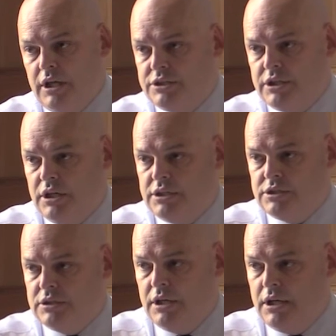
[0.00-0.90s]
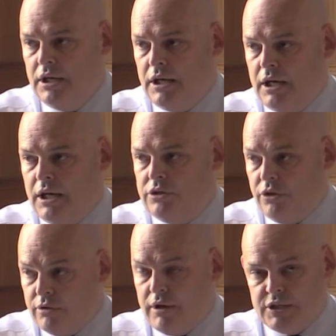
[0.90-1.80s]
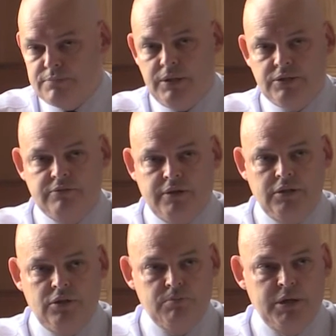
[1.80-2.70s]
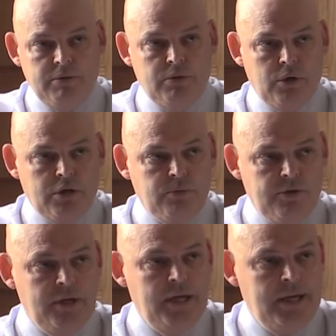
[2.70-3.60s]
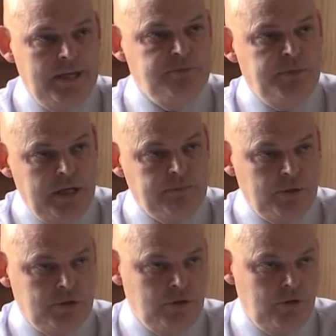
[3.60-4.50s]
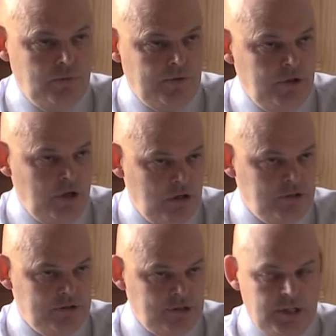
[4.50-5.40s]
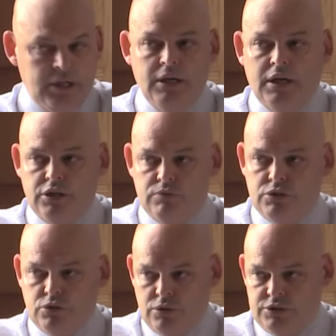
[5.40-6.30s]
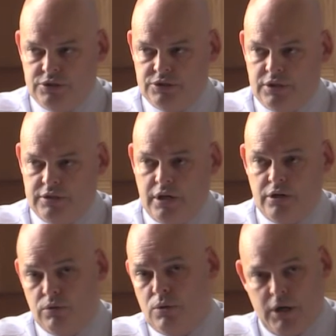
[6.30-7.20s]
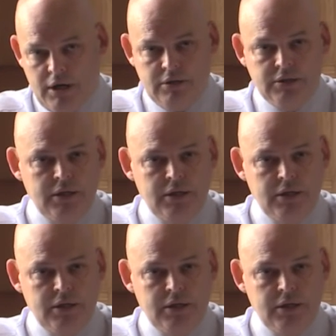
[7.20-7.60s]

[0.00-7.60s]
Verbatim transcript: education and other aspects of how young people are worked with, is being pursued with the urgency and the resources that are required.